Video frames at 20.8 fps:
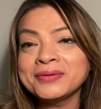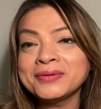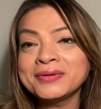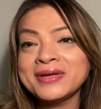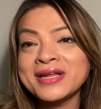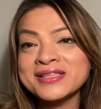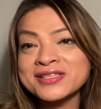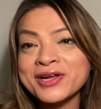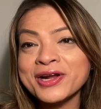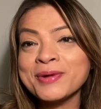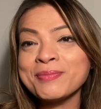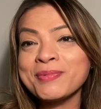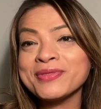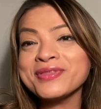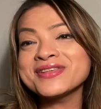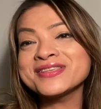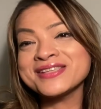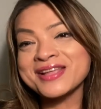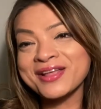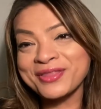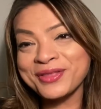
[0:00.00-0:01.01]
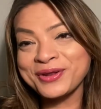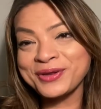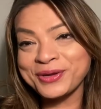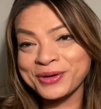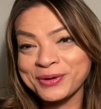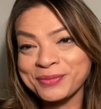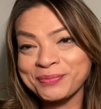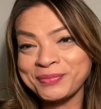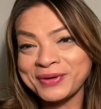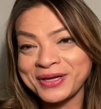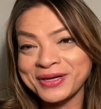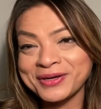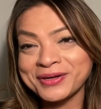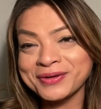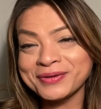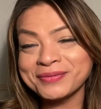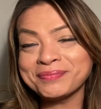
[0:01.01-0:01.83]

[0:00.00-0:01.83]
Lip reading: let's start about the Southern European